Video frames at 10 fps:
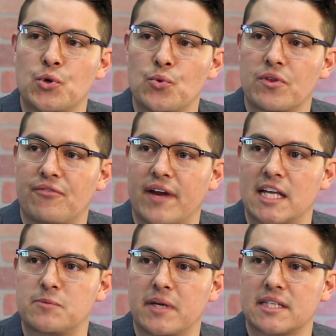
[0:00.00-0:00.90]
to the
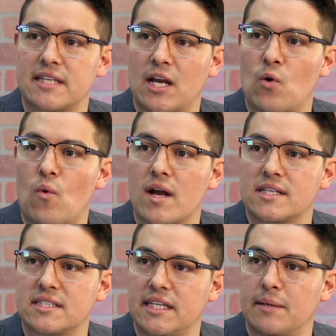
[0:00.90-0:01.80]
fans because they don't want
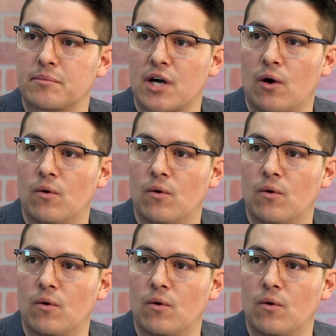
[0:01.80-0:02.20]
to see him go.